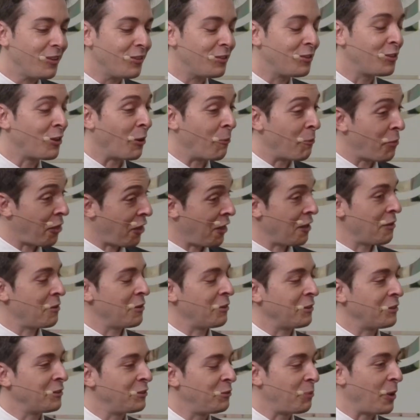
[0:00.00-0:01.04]
something
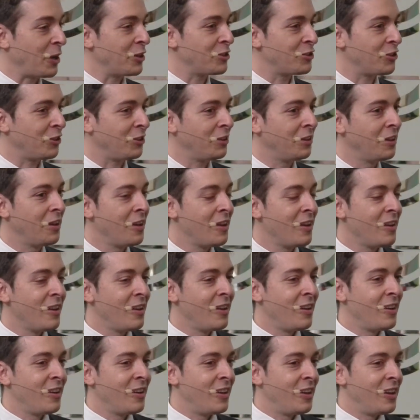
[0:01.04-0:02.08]
special
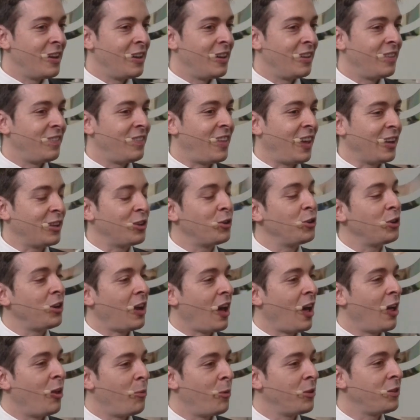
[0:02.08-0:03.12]
that could
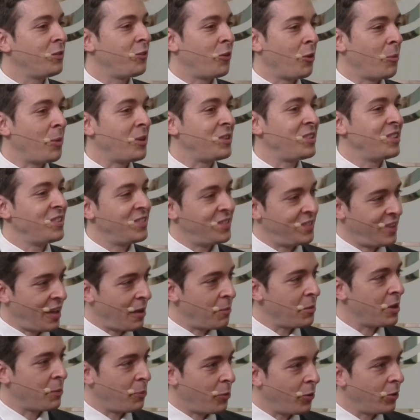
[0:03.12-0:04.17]
help us from a
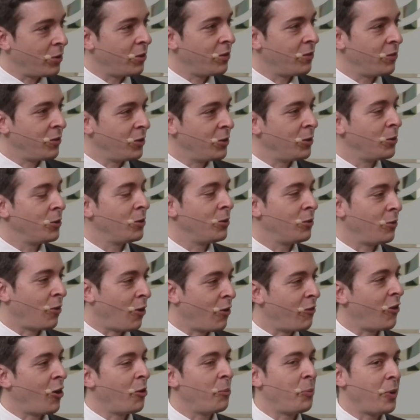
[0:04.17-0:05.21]
systemic point of view
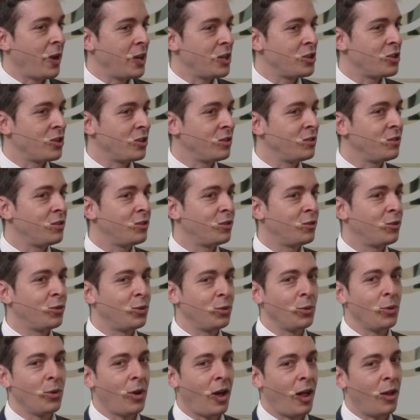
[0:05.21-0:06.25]
of our patients
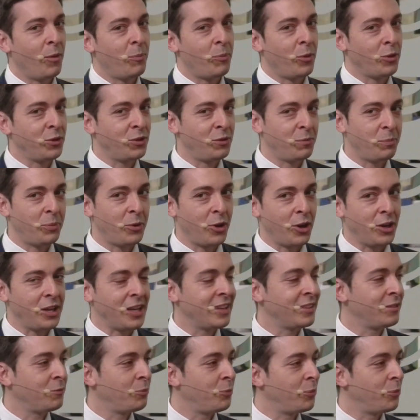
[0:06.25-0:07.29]
to help us predict